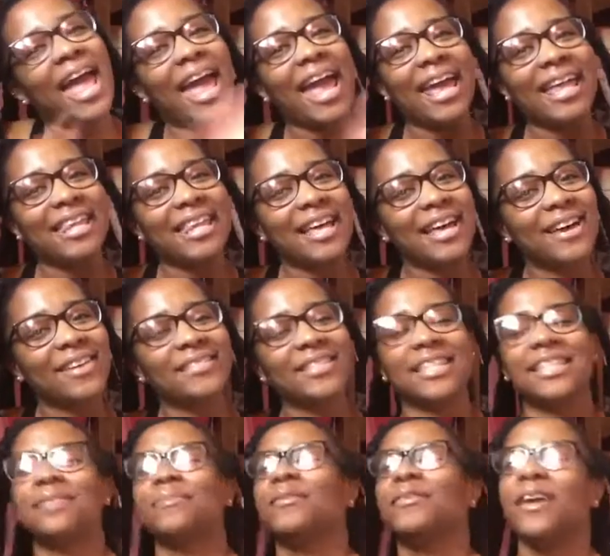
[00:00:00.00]
Hey loves,
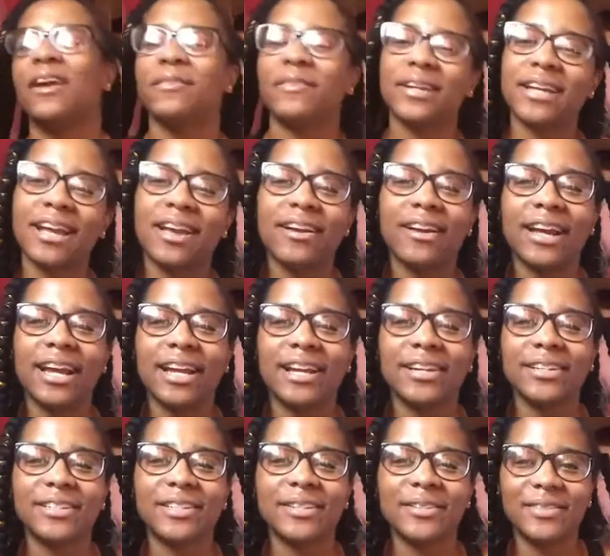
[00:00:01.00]
it's Marae Rigel, and
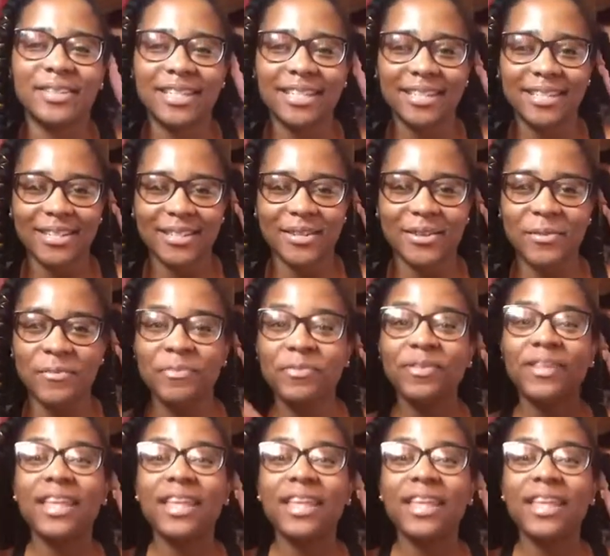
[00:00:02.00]
you're tuned into